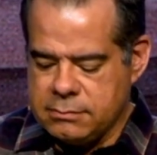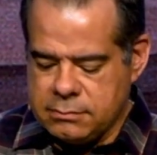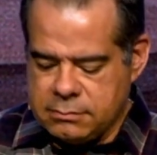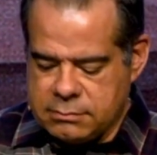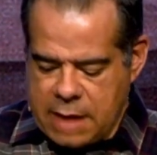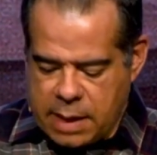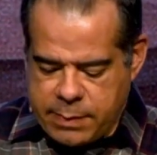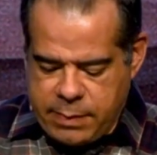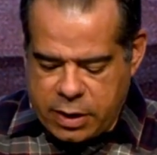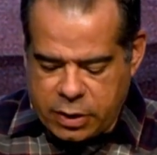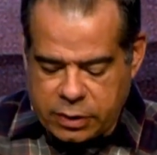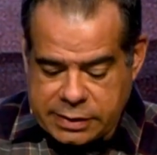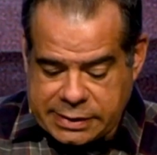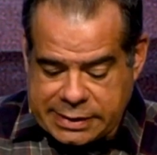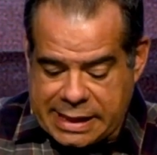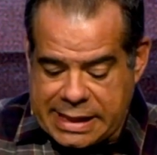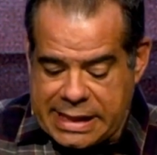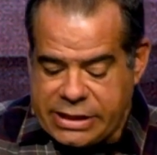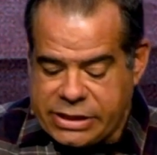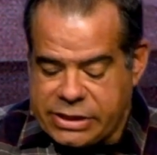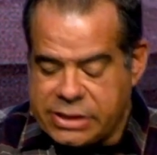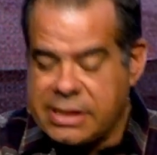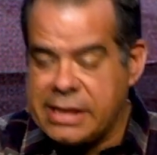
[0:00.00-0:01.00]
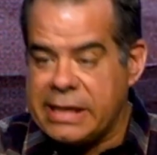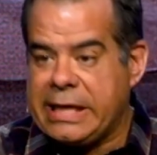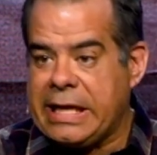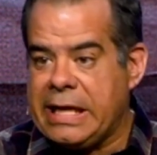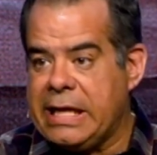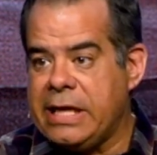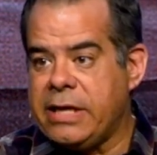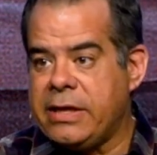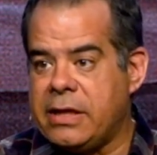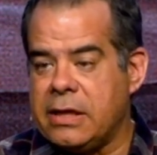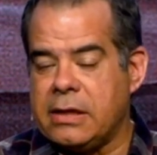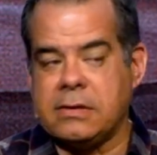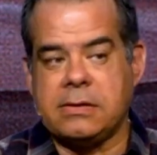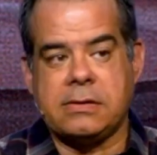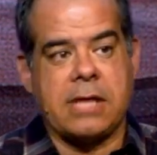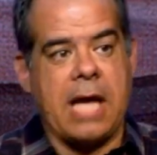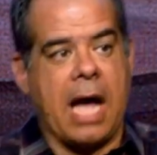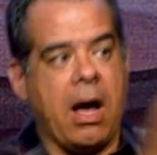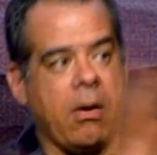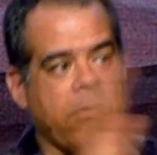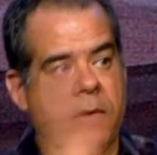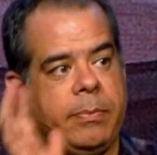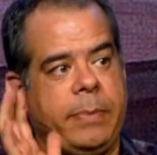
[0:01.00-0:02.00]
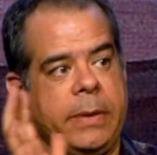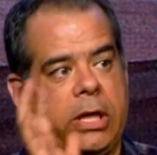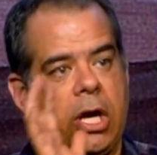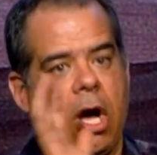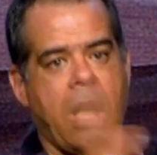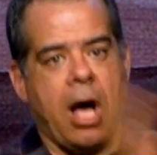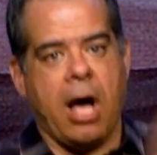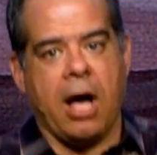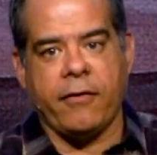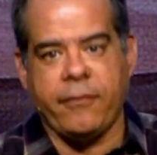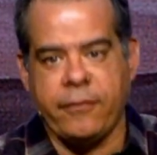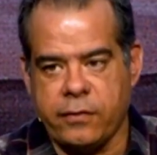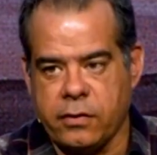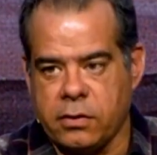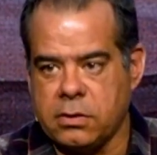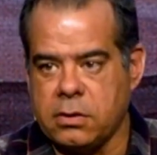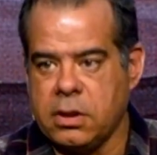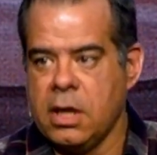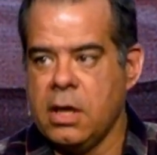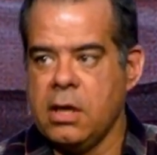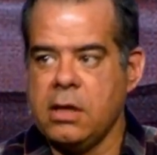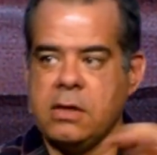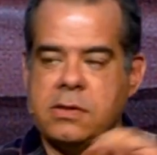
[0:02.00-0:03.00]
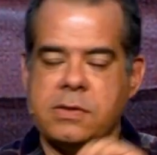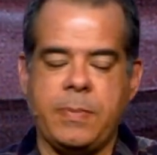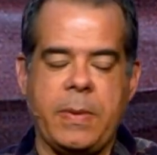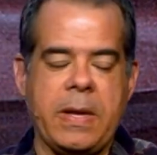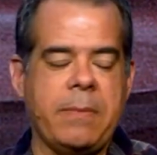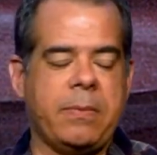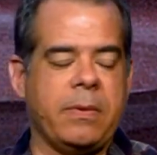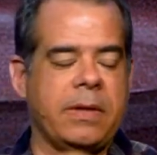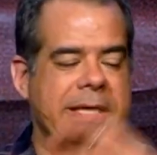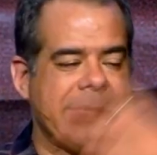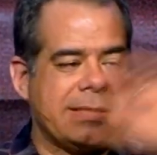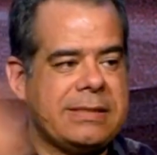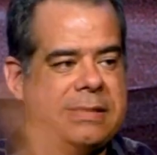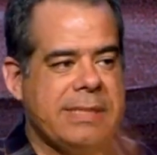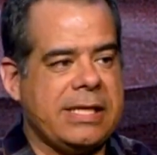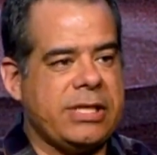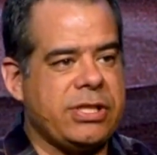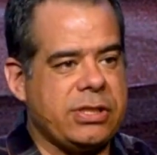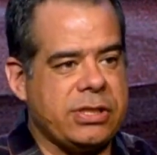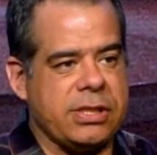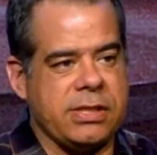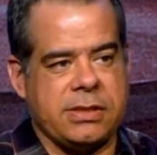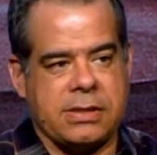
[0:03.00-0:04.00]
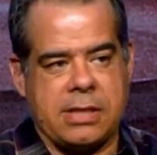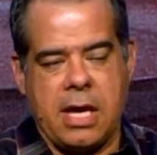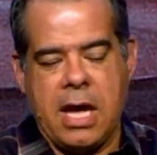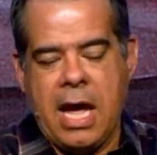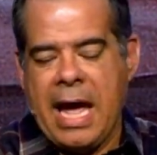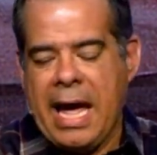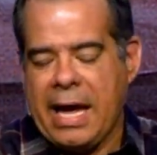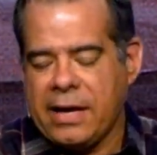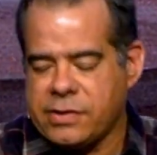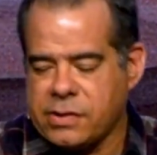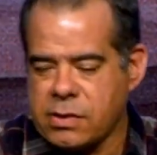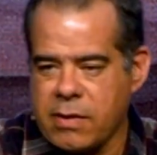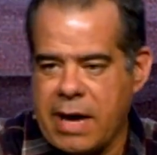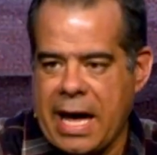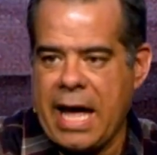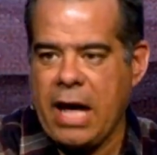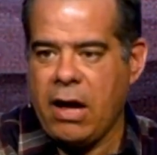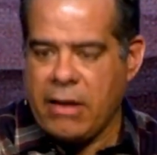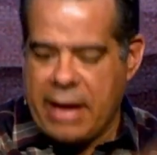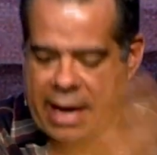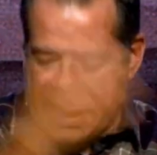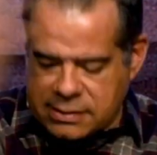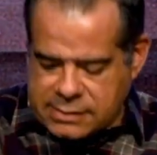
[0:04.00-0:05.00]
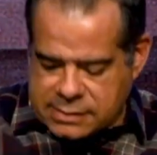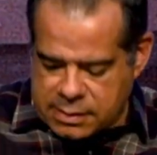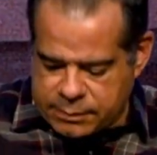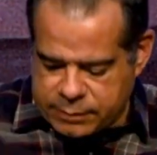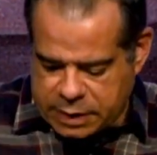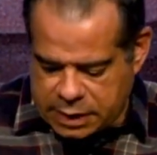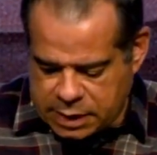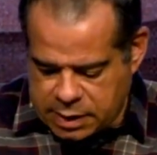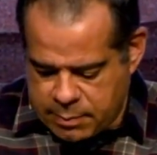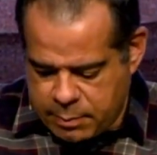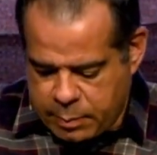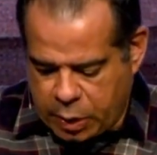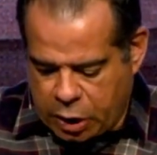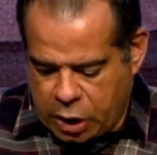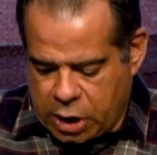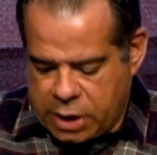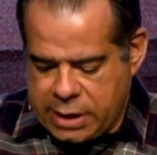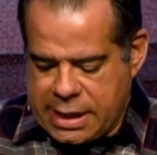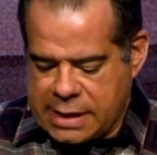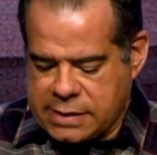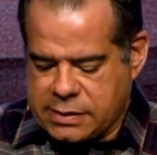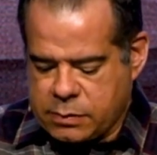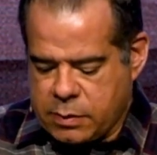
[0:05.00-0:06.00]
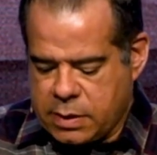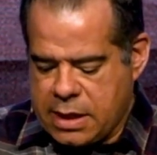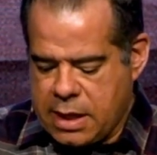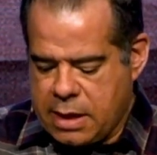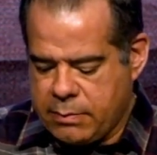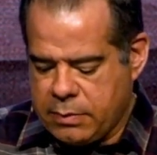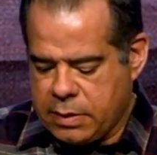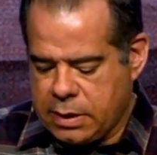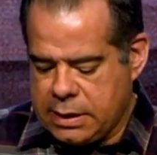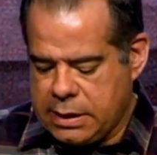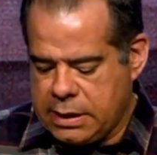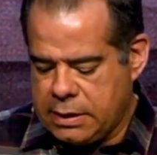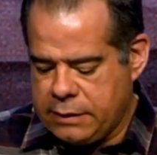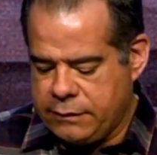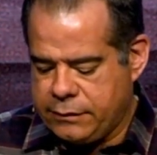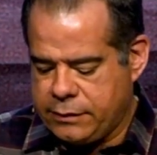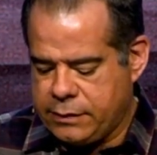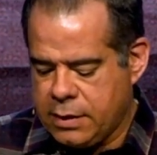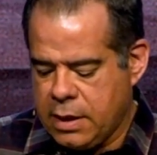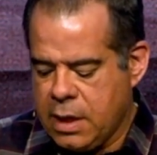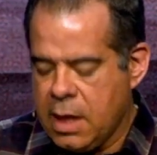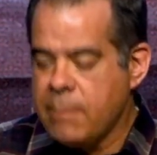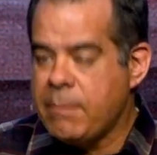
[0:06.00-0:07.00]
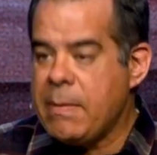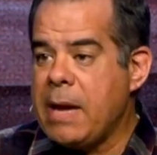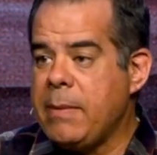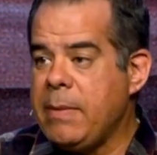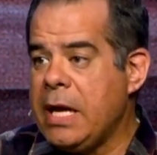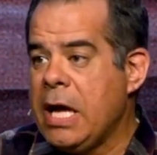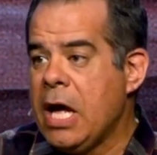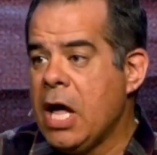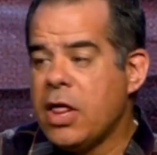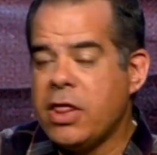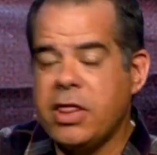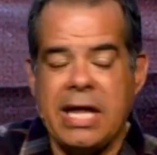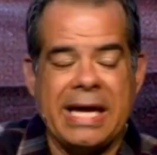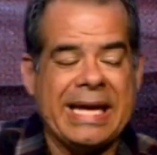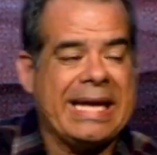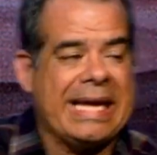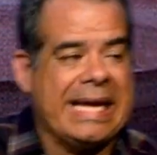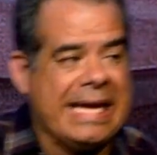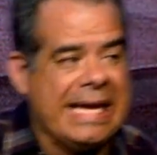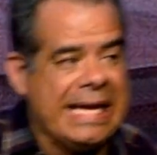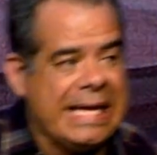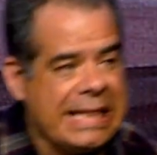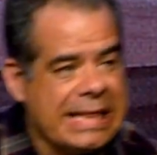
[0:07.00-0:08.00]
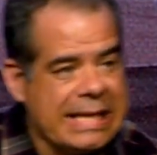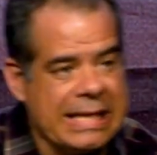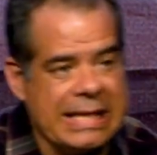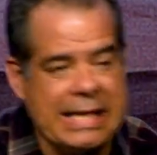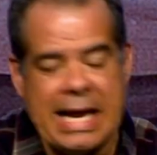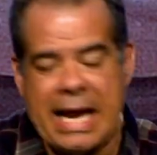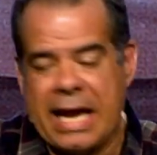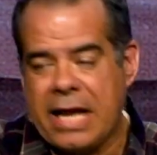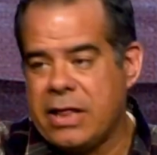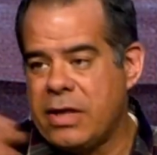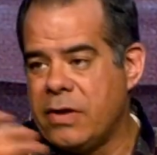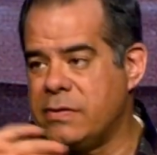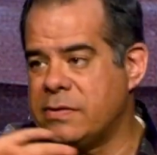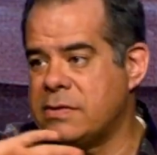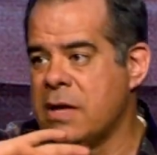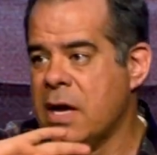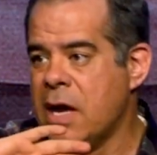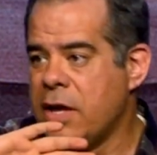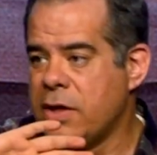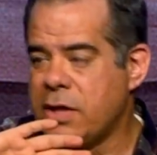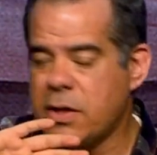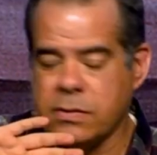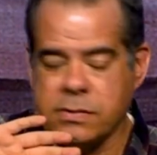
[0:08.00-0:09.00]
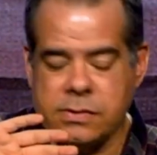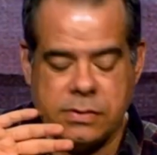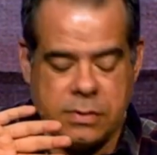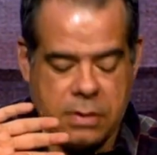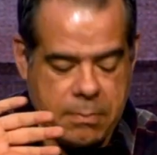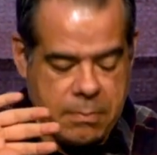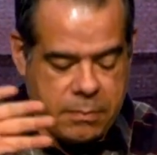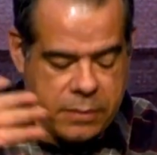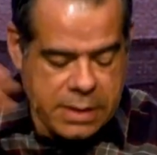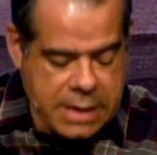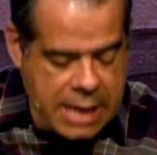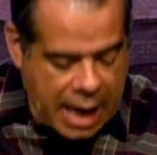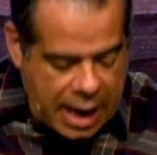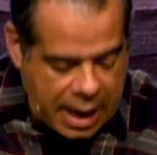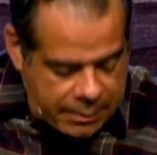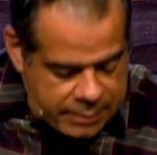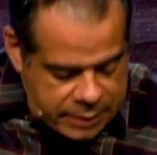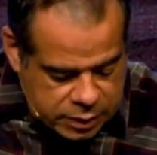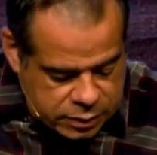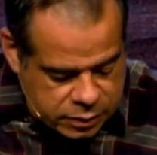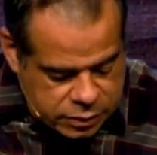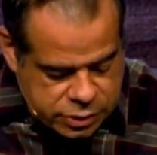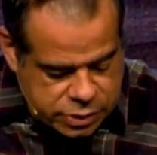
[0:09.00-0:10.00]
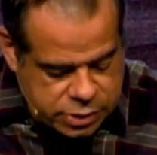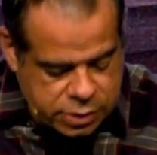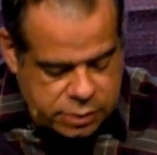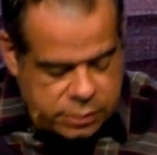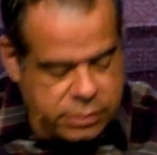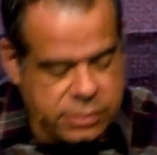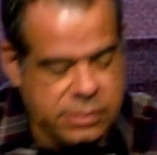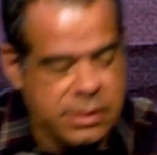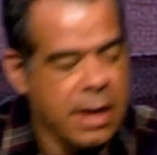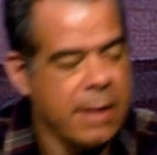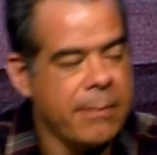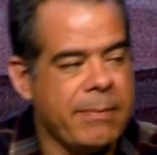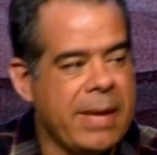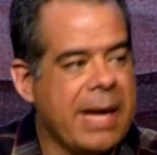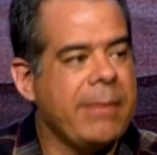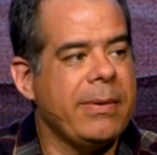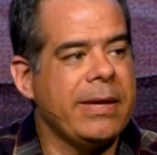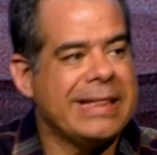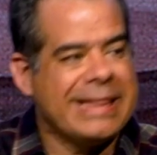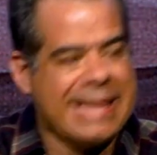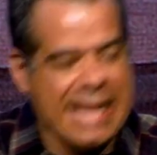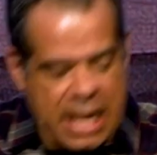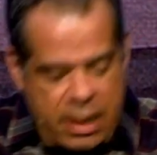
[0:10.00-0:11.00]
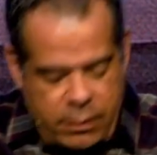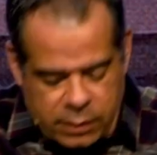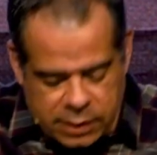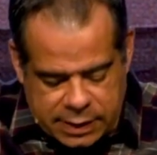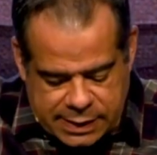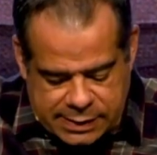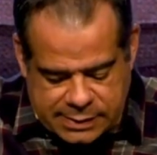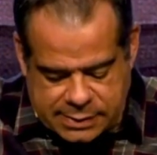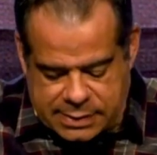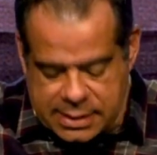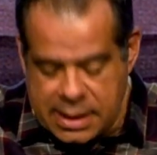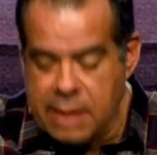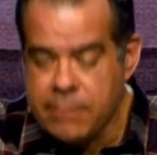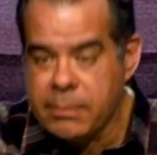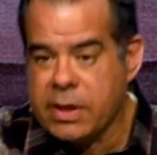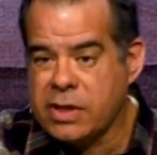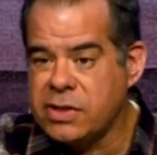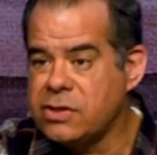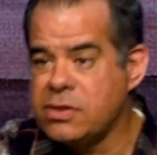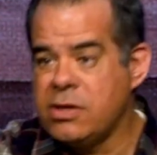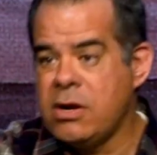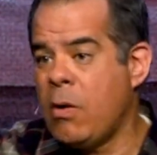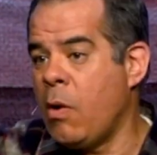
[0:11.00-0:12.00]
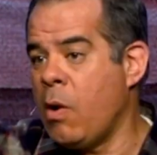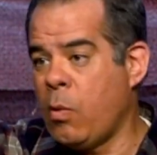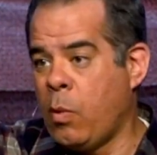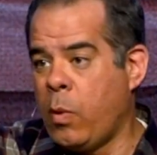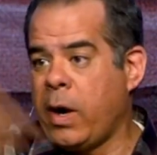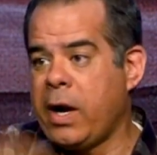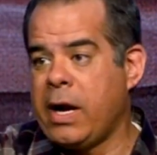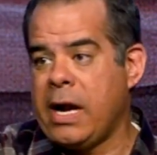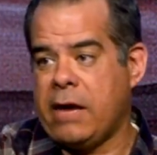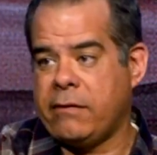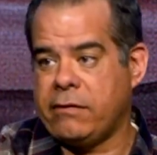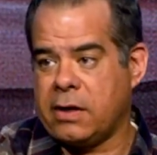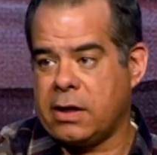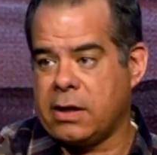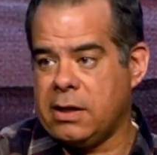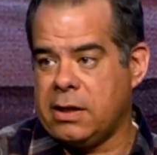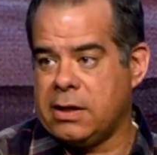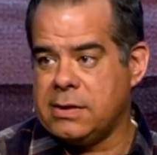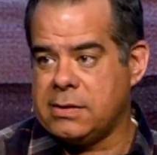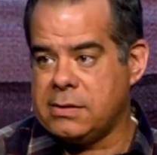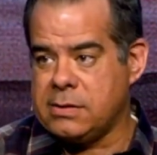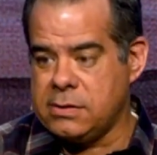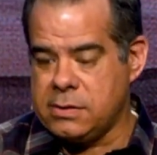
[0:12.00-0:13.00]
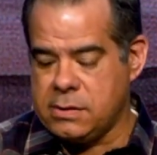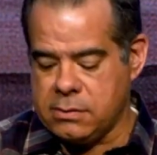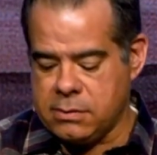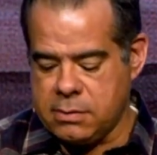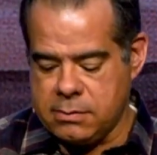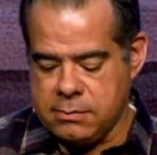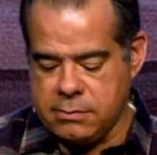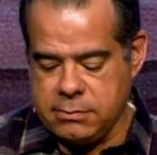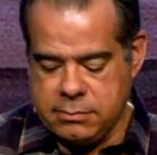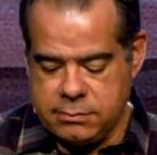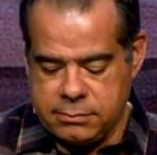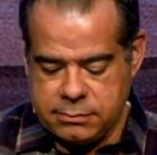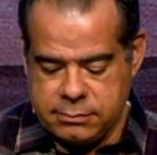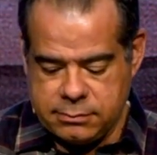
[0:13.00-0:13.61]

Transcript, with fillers: Maybe he'll teach the heathens. God would be awful. Those people exist just to, so hell has something to burn. That's what they believed. Maybe the heathen and those, those nominal Jews, maybe they will listen to him because you know what? We're never going to listen to him.